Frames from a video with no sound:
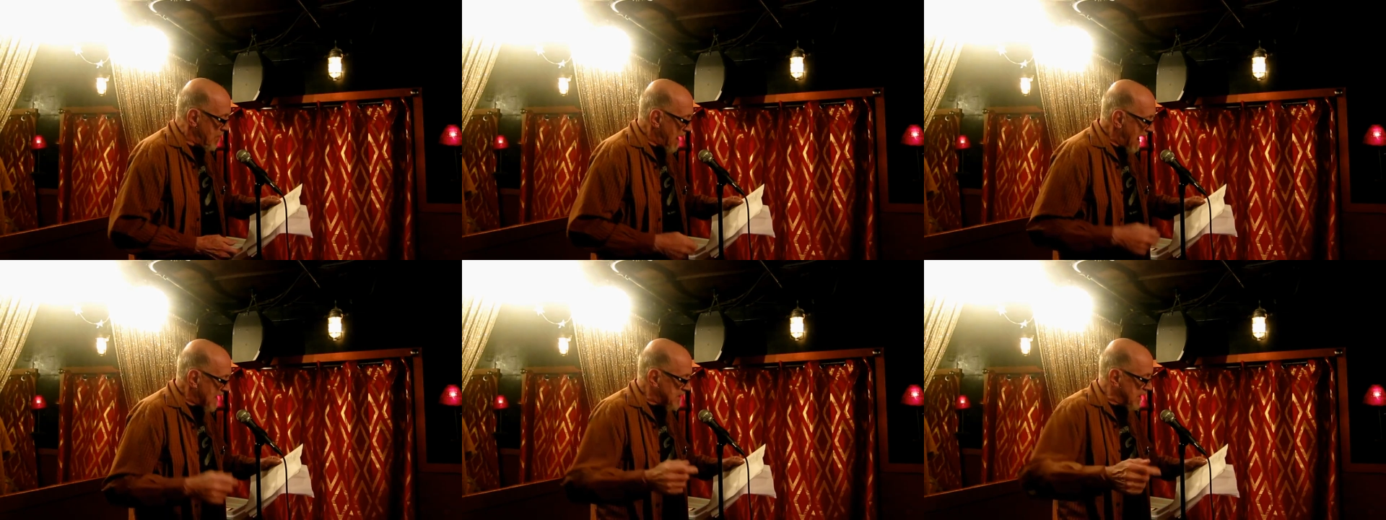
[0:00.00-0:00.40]

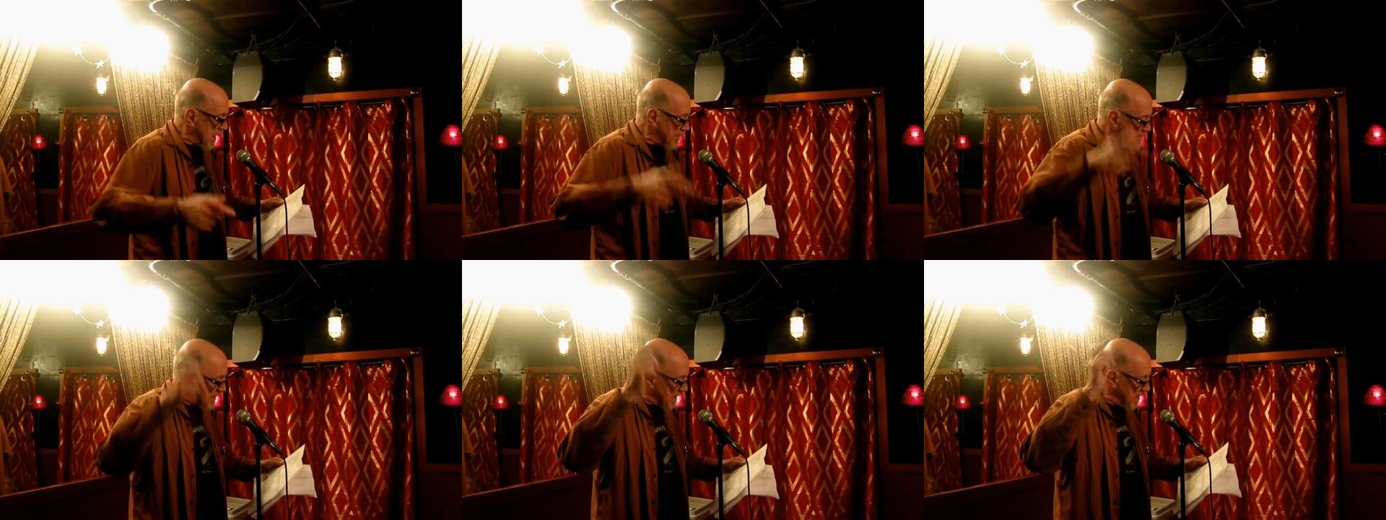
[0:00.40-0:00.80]
back
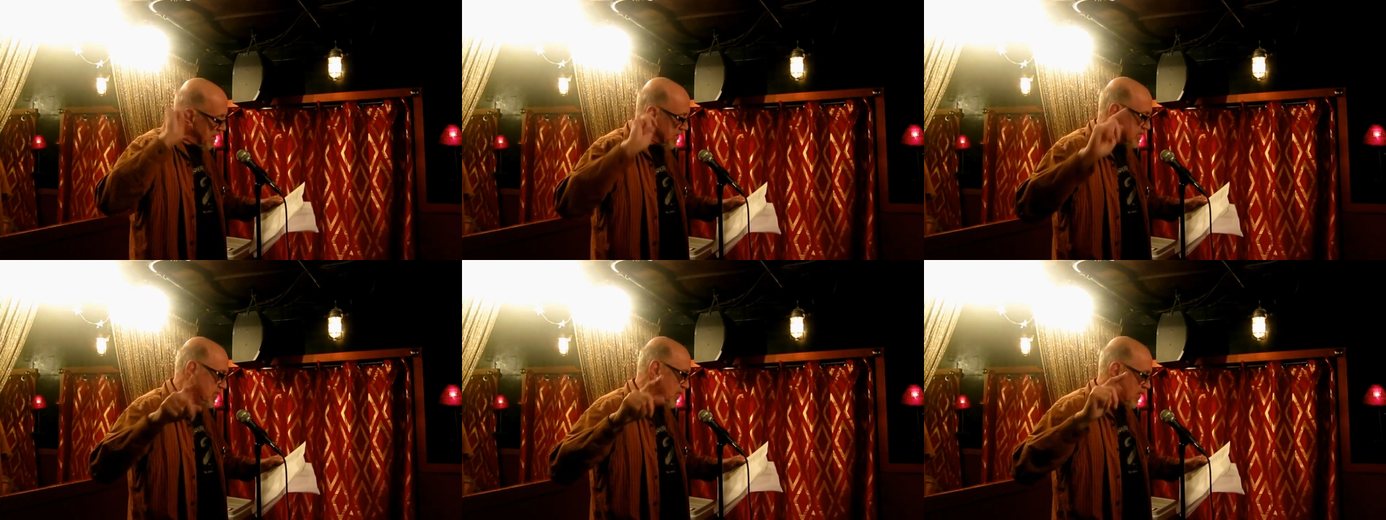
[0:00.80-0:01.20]
up the
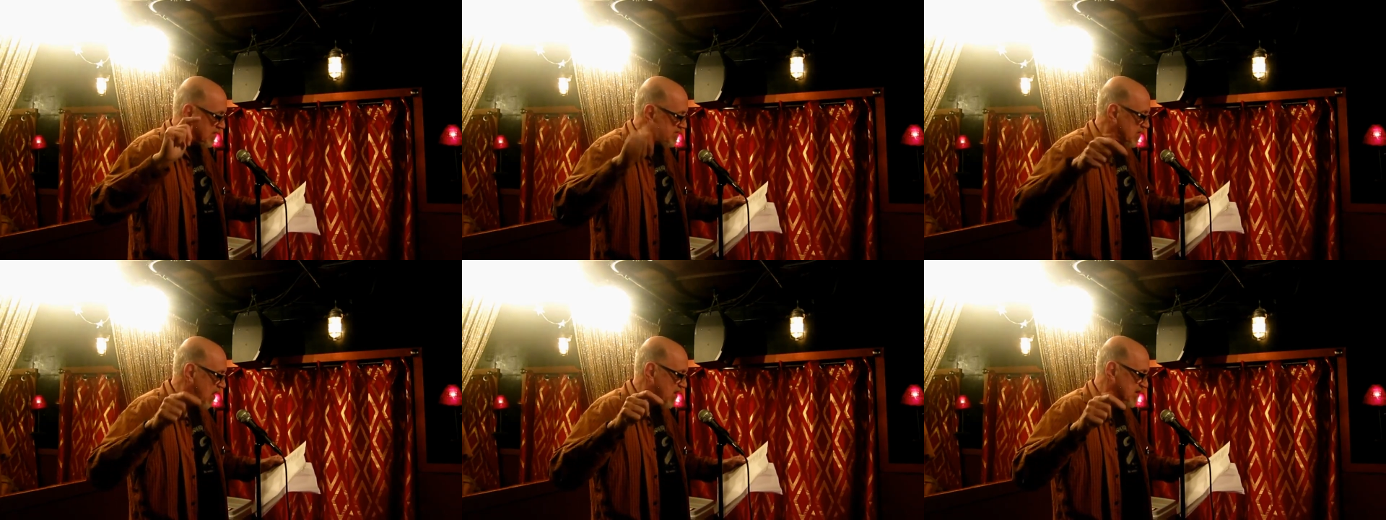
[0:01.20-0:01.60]
hill
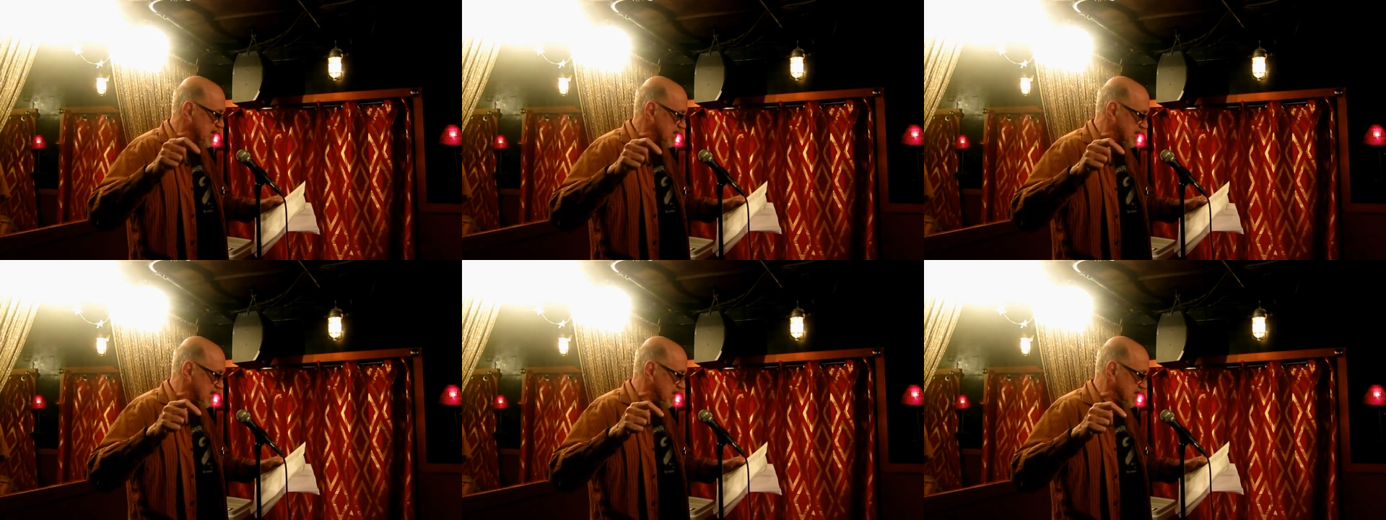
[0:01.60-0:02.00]
called
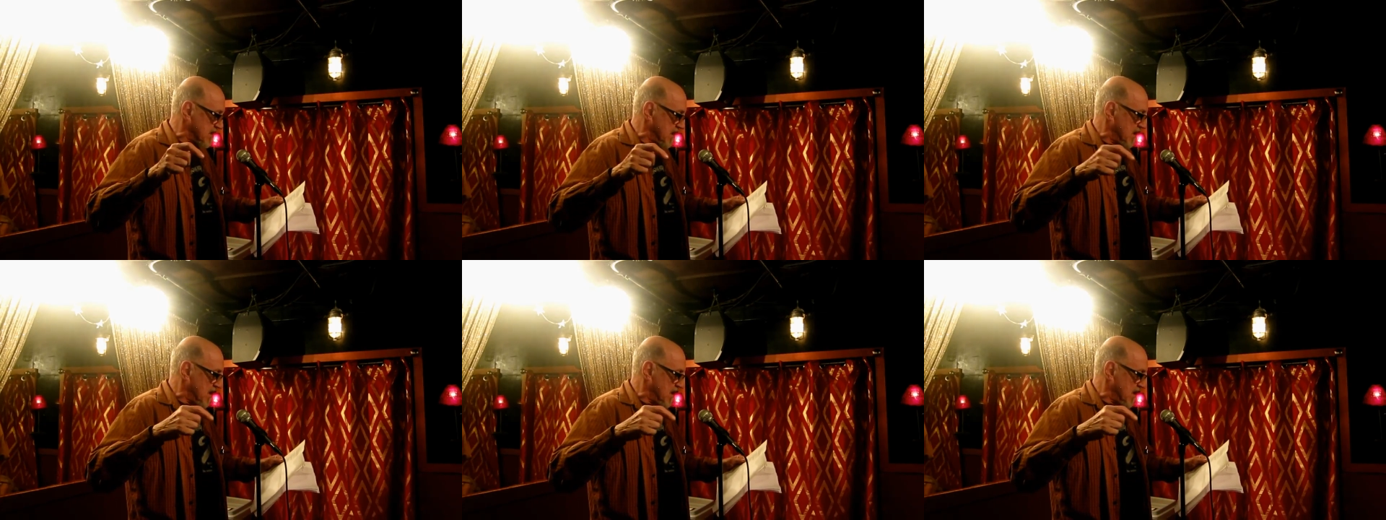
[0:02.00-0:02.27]
Golgotha,